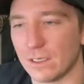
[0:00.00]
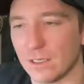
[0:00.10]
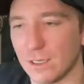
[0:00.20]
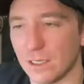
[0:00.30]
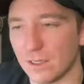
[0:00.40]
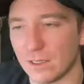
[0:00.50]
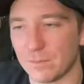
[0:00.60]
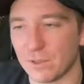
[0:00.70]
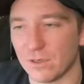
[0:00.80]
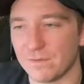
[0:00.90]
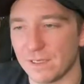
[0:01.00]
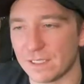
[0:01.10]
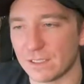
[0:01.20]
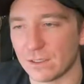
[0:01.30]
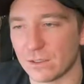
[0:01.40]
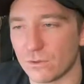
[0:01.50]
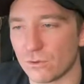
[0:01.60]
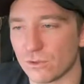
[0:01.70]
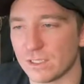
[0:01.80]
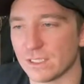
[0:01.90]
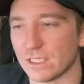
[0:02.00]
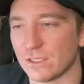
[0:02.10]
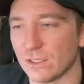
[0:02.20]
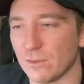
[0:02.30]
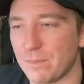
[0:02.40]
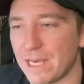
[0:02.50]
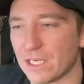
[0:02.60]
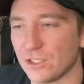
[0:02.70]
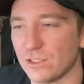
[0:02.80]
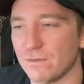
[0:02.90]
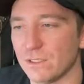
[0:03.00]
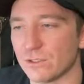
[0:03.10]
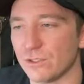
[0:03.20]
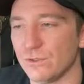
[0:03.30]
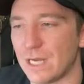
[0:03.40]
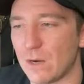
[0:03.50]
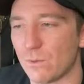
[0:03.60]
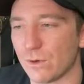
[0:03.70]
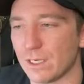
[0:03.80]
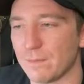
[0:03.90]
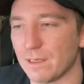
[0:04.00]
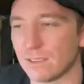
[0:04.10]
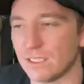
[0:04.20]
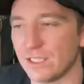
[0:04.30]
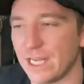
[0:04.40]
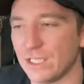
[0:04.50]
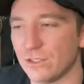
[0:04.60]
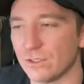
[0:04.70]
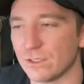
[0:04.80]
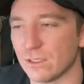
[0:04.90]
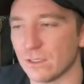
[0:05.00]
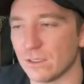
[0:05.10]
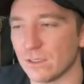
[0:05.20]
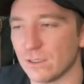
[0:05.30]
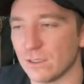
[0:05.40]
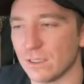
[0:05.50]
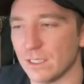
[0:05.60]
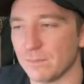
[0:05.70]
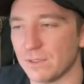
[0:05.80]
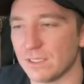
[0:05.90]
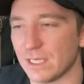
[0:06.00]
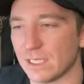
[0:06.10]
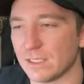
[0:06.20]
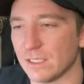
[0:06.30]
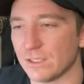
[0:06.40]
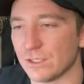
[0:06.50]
Uh, the perfect corner says, "I saw your backcountry videos. Are you not worried about the dangers it possesses?"